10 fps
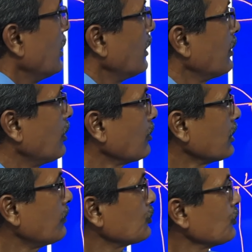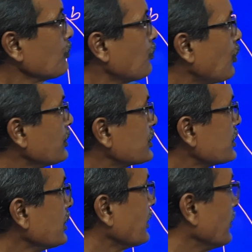Now come to point
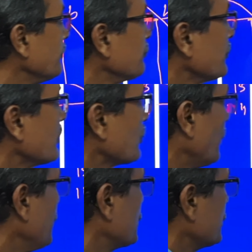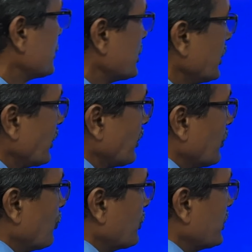C, combination C.
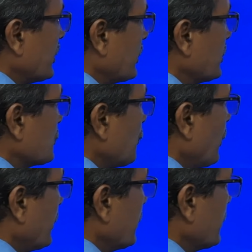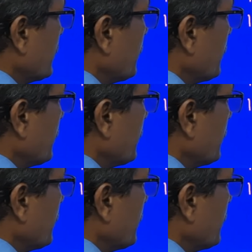Okay, take this point,